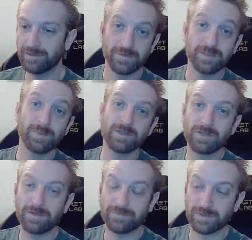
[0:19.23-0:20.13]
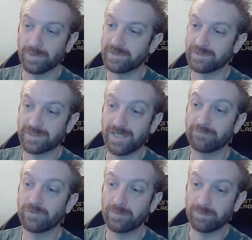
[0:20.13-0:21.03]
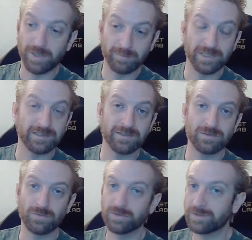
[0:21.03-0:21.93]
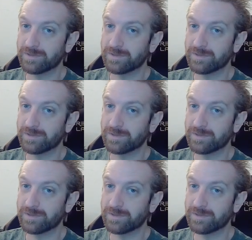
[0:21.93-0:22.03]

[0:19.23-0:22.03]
This paragraph explains this came from a public Discord.